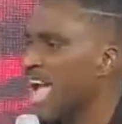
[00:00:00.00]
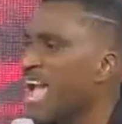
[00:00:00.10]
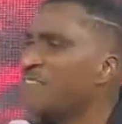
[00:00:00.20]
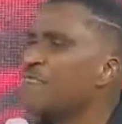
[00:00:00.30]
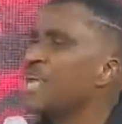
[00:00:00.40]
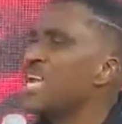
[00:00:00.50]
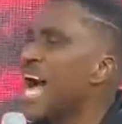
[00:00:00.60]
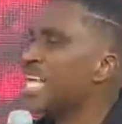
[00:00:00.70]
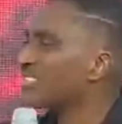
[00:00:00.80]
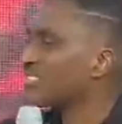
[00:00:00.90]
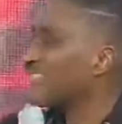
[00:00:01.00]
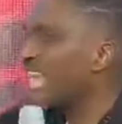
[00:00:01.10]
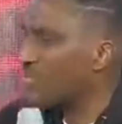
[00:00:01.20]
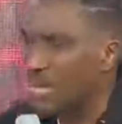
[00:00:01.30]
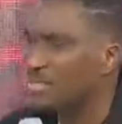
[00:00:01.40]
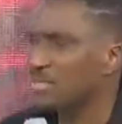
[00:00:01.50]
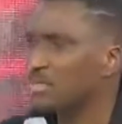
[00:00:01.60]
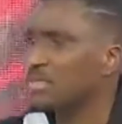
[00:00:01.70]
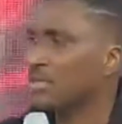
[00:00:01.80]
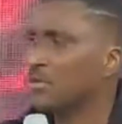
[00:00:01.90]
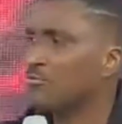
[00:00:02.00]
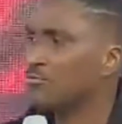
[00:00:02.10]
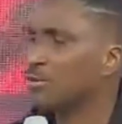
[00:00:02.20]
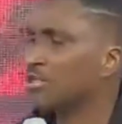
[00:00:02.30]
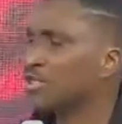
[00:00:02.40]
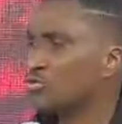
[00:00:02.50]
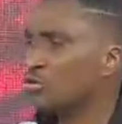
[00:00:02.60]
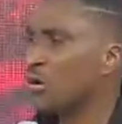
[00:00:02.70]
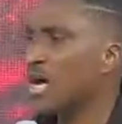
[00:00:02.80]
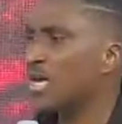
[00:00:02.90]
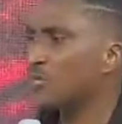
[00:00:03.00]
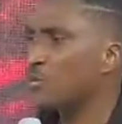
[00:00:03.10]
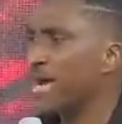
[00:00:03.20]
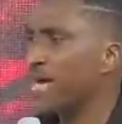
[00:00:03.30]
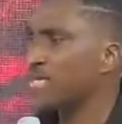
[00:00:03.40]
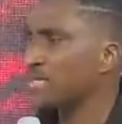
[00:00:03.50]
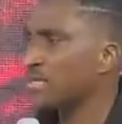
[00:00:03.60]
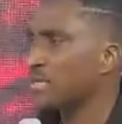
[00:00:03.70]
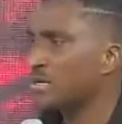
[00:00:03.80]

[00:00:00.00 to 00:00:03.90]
Every assignment put into your hand worked.